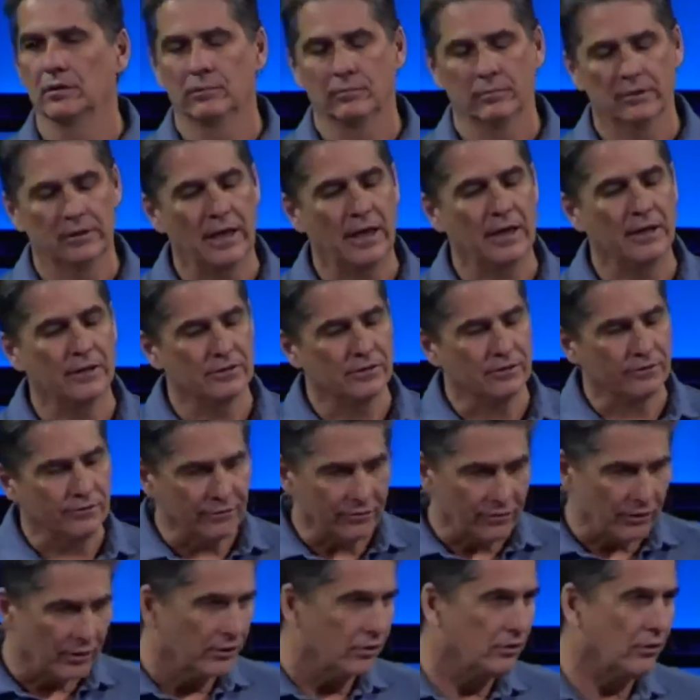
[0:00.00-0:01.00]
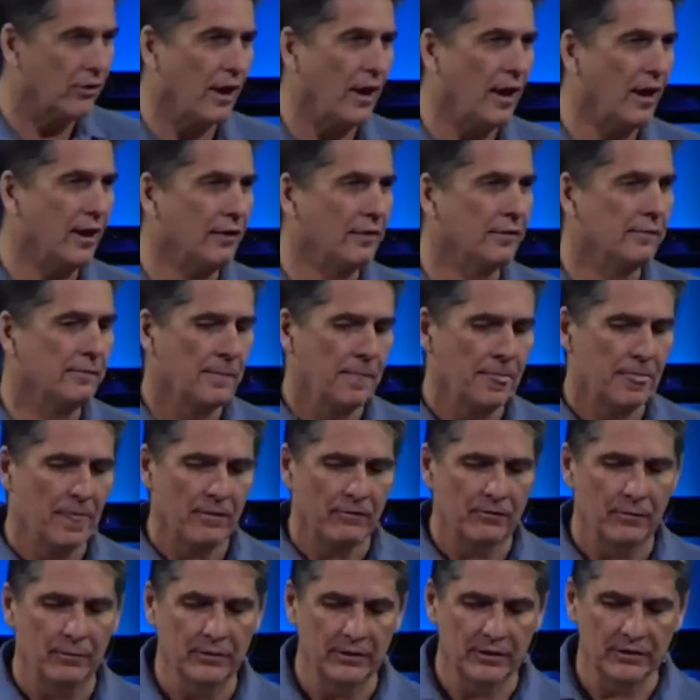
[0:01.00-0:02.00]
But that is a far cry
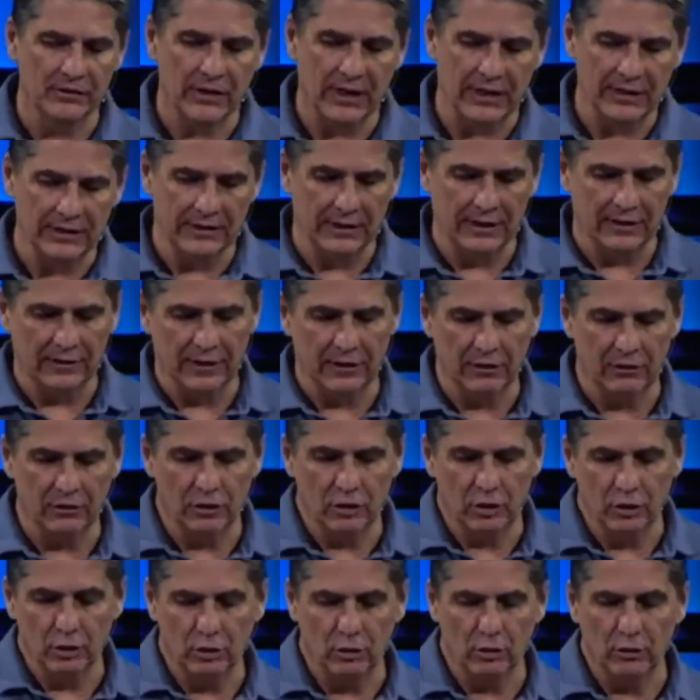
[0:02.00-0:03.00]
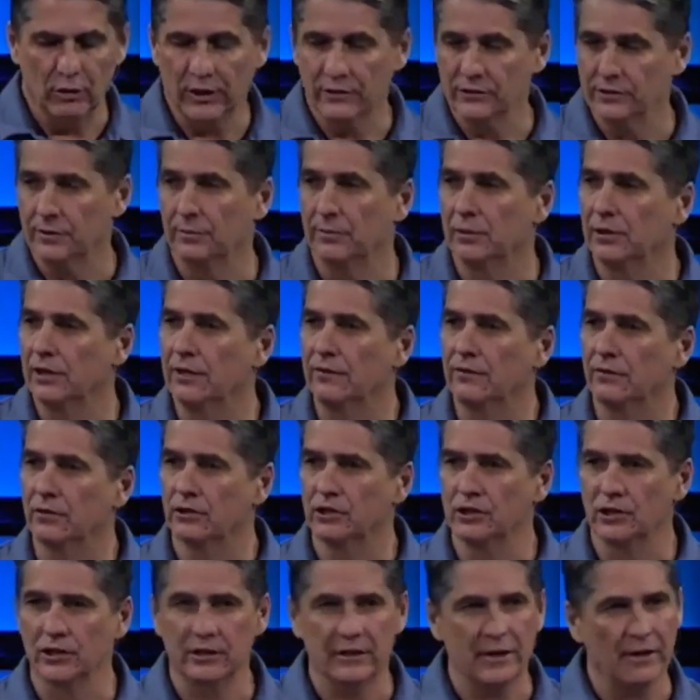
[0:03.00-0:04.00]
from this idea that you as a believer
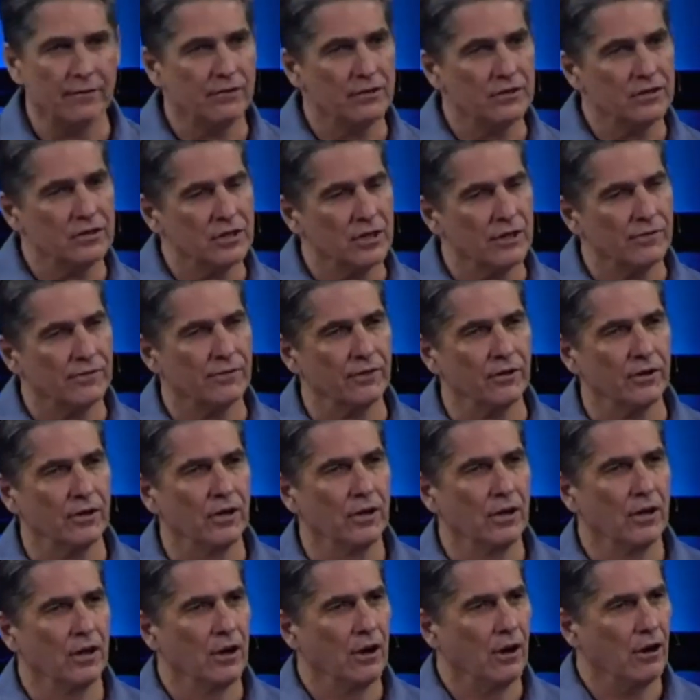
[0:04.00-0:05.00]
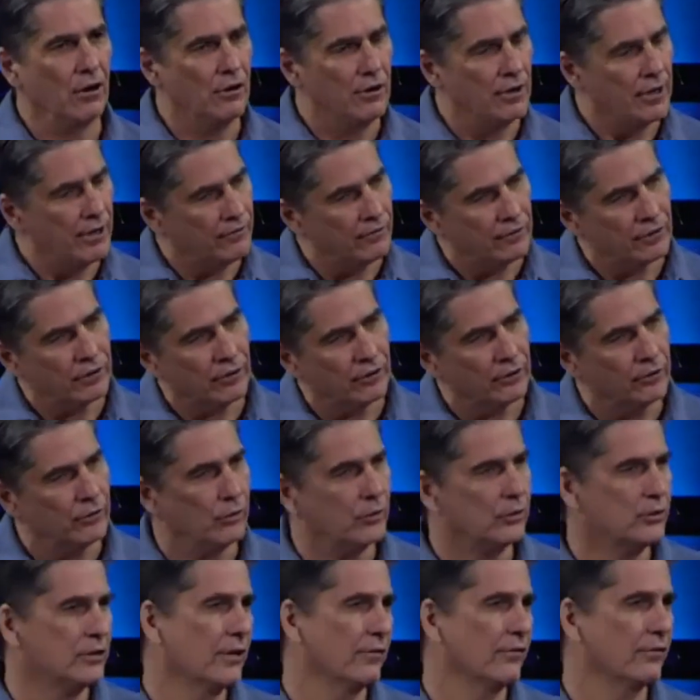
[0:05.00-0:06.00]
should never suffer or never go
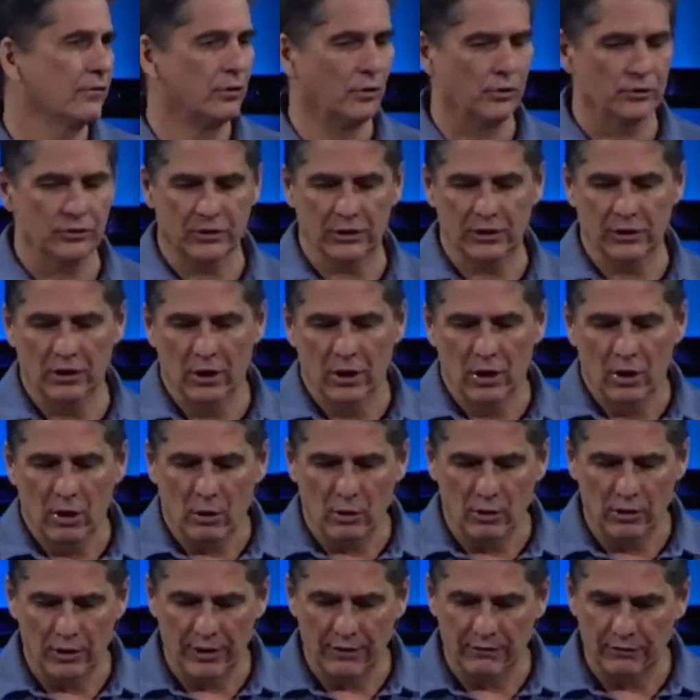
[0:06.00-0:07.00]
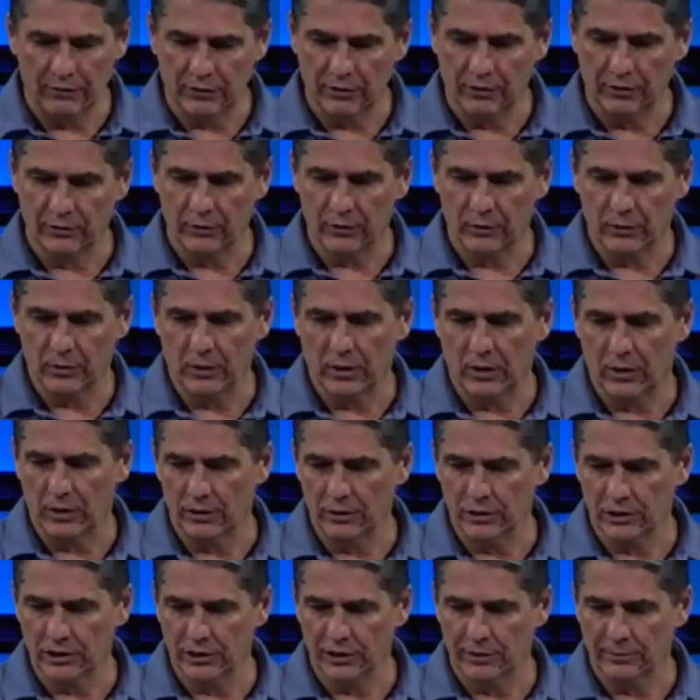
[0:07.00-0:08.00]
through difficulty or never go through
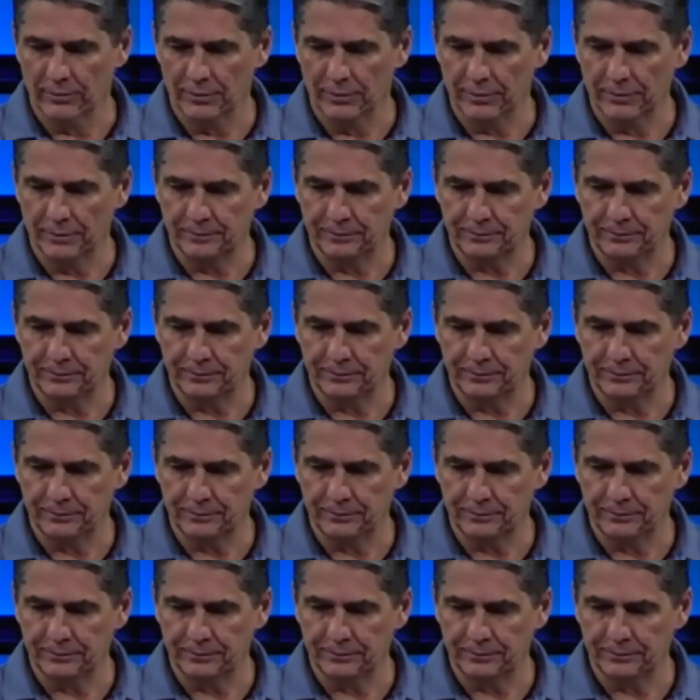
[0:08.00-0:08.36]
hardship.